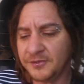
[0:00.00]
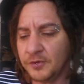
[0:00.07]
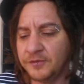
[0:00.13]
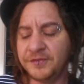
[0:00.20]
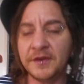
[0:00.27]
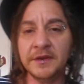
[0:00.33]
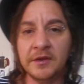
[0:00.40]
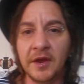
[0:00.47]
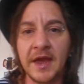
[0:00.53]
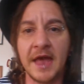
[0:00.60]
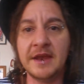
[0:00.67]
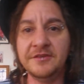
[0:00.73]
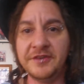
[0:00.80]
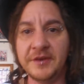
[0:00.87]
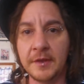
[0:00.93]
still feeling like
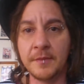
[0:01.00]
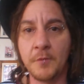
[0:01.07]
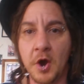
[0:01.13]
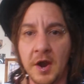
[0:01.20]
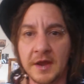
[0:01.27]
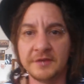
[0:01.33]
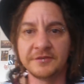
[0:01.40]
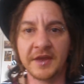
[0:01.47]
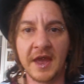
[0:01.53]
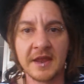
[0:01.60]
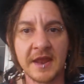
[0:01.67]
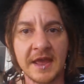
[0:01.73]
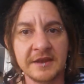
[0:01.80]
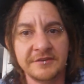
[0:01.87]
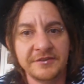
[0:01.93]
energy of the mind
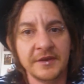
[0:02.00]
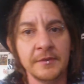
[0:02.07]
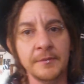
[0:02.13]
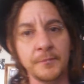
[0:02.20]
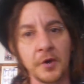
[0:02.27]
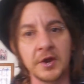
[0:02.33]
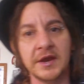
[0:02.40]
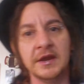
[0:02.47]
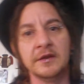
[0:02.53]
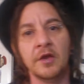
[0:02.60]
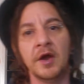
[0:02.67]
and energy of the body.